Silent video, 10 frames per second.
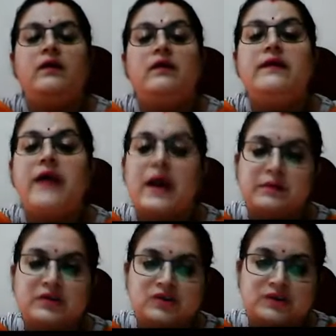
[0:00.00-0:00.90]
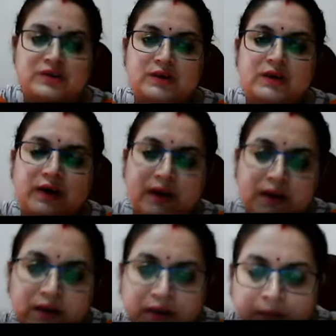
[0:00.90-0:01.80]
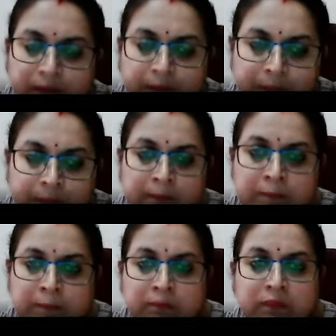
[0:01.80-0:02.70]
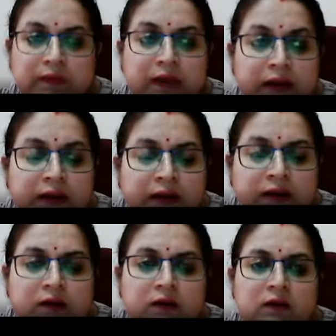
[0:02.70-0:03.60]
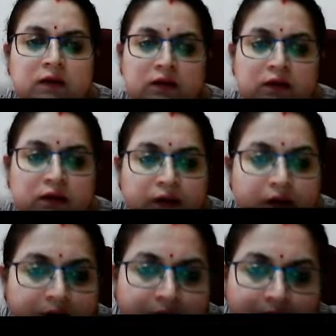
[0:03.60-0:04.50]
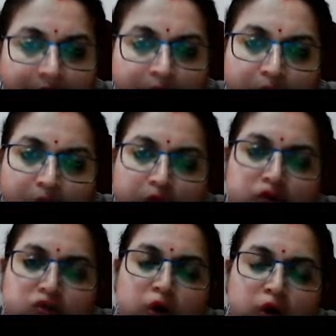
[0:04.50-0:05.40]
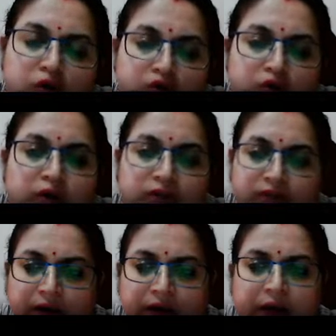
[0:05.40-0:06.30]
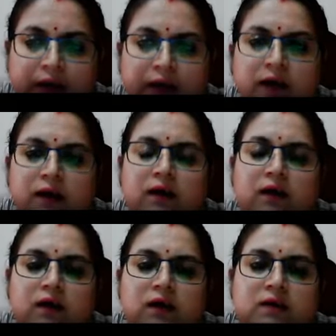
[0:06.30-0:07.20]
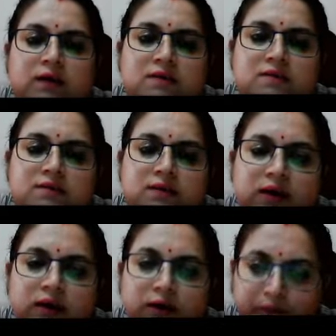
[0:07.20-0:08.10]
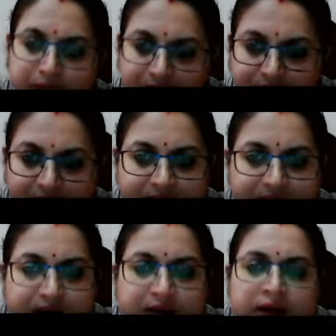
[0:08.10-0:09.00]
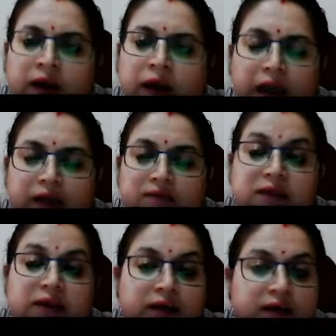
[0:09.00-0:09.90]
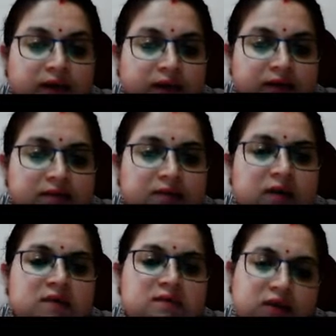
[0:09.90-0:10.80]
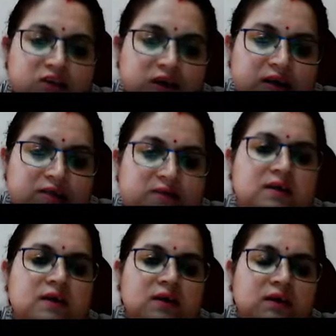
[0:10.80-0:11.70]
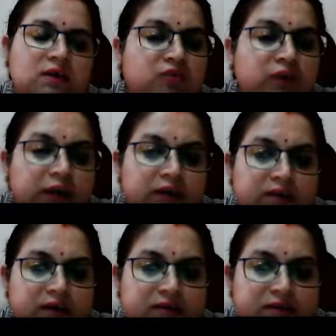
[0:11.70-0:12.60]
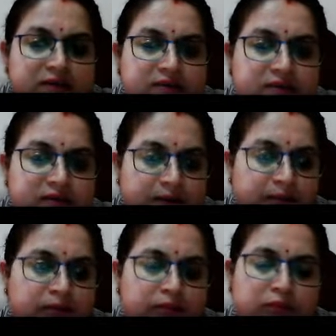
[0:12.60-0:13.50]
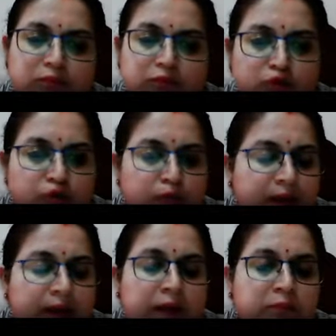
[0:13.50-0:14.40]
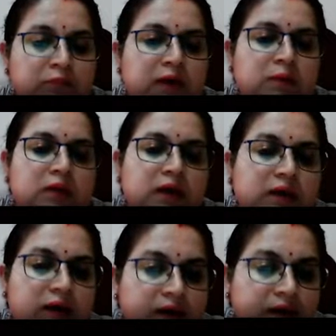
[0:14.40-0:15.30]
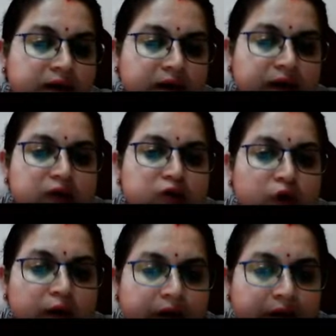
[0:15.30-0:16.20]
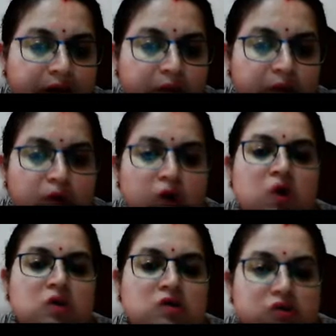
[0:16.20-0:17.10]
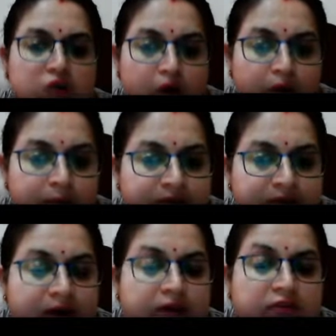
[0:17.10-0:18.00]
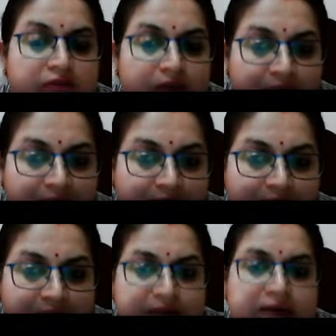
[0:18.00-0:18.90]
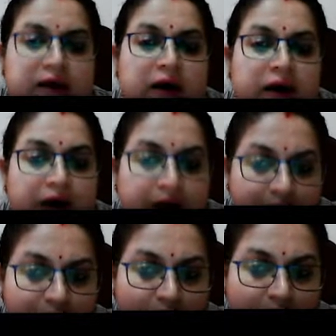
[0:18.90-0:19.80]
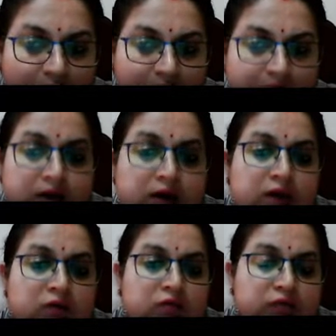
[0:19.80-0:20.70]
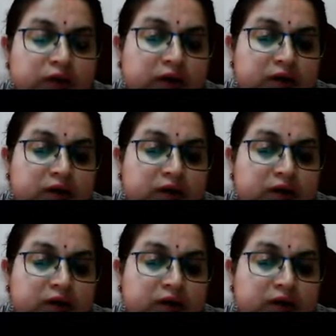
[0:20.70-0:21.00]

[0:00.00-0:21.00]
damage. Clear? Then Red Cross also define this disaster as an occurrence such as different disasters. You may name them like hurricane, tornado, storms, floodings, high water, wind